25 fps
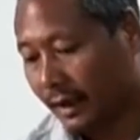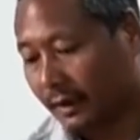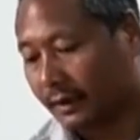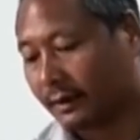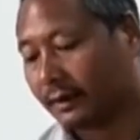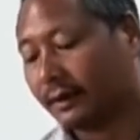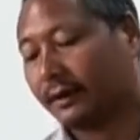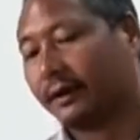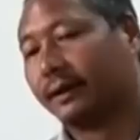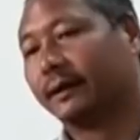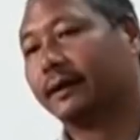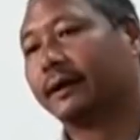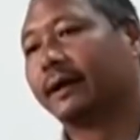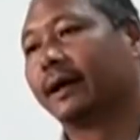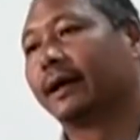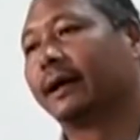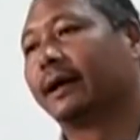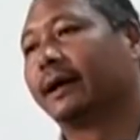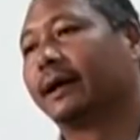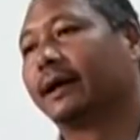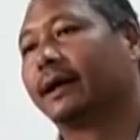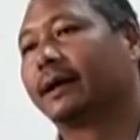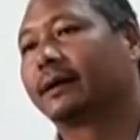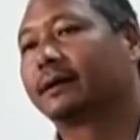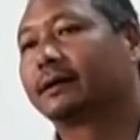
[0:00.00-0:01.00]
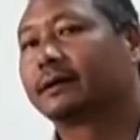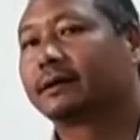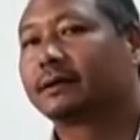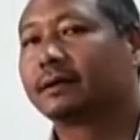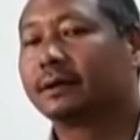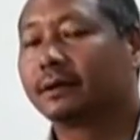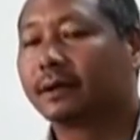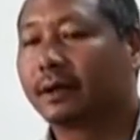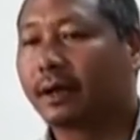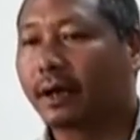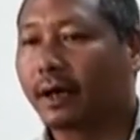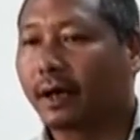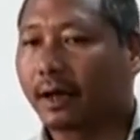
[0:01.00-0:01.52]
under Indian
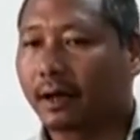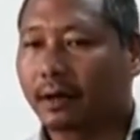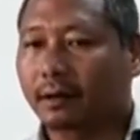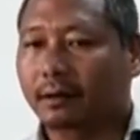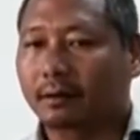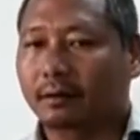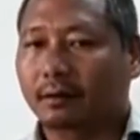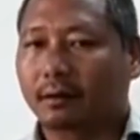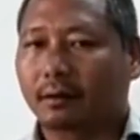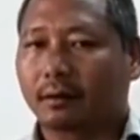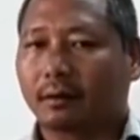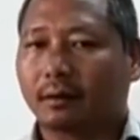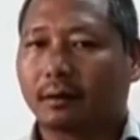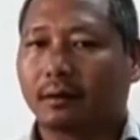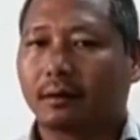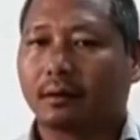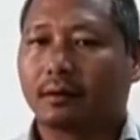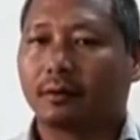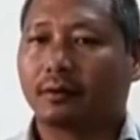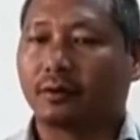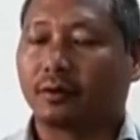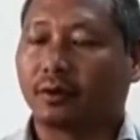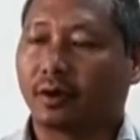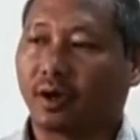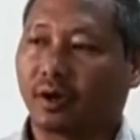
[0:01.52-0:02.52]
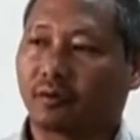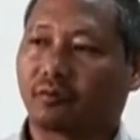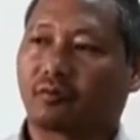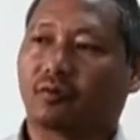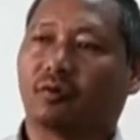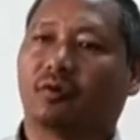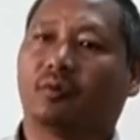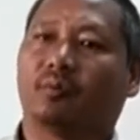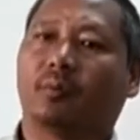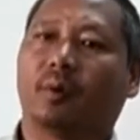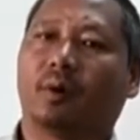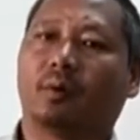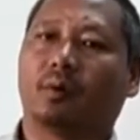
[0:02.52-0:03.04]
Electricity Act theft
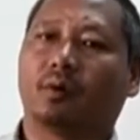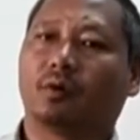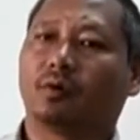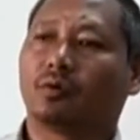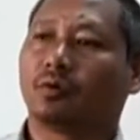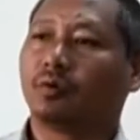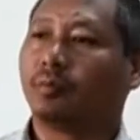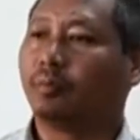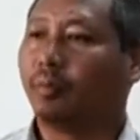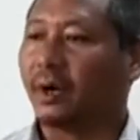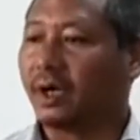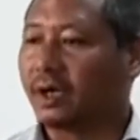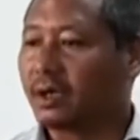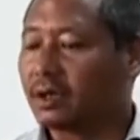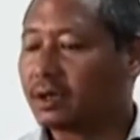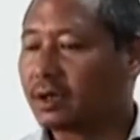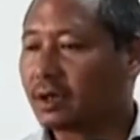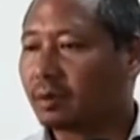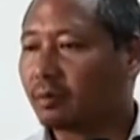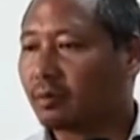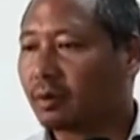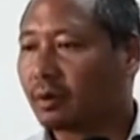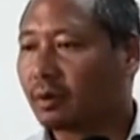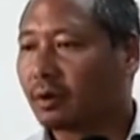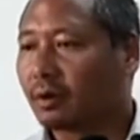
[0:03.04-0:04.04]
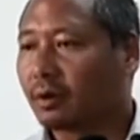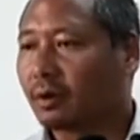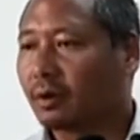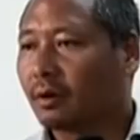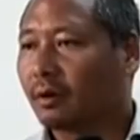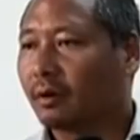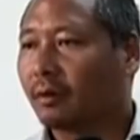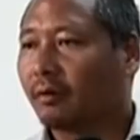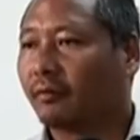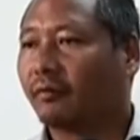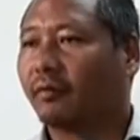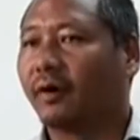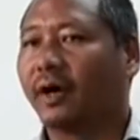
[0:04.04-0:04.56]
of power to punishable
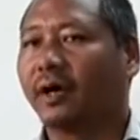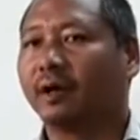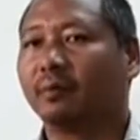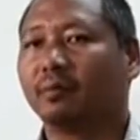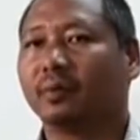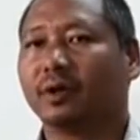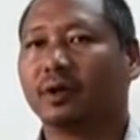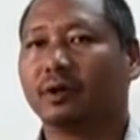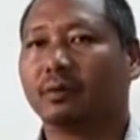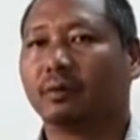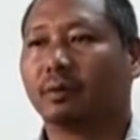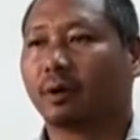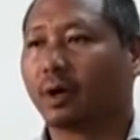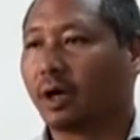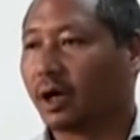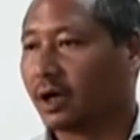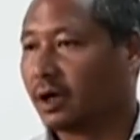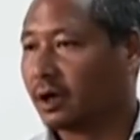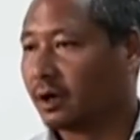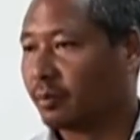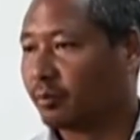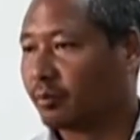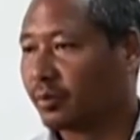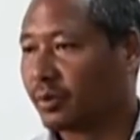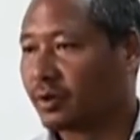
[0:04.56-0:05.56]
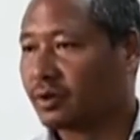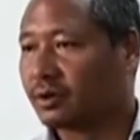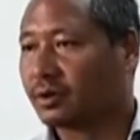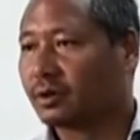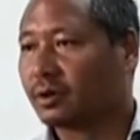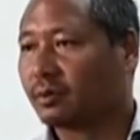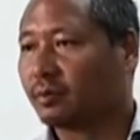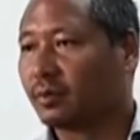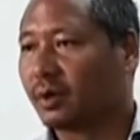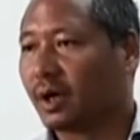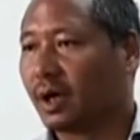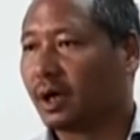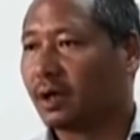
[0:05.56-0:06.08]
fine bi dibo lage
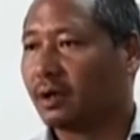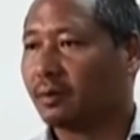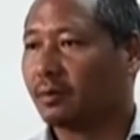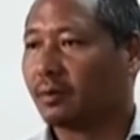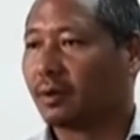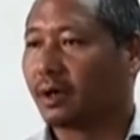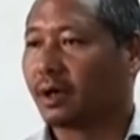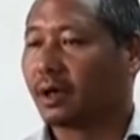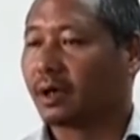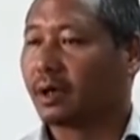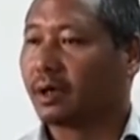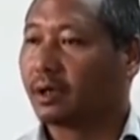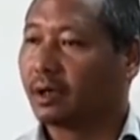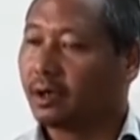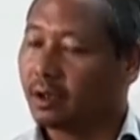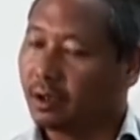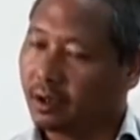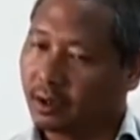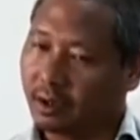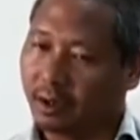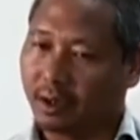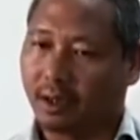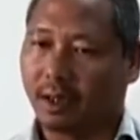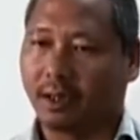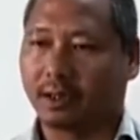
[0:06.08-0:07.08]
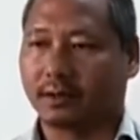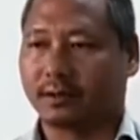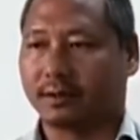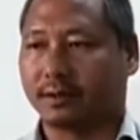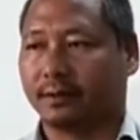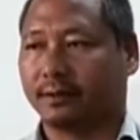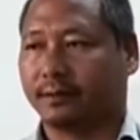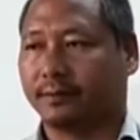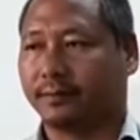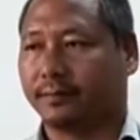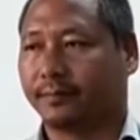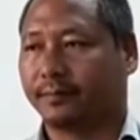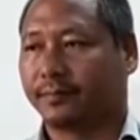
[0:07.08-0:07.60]
prison bi halibo lage iniga ase
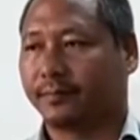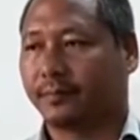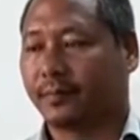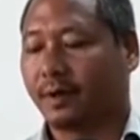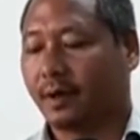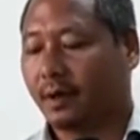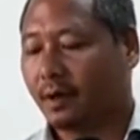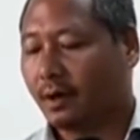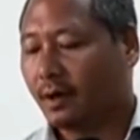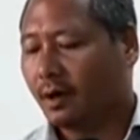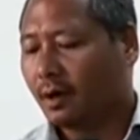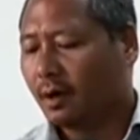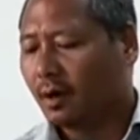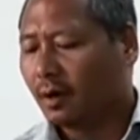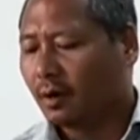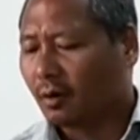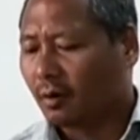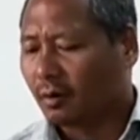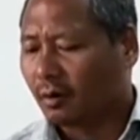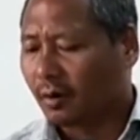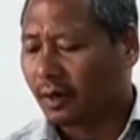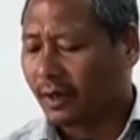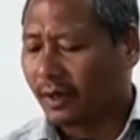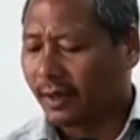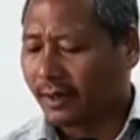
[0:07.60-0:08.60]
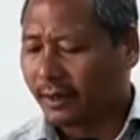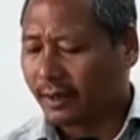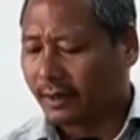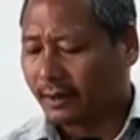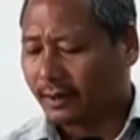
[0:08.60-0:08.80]
hole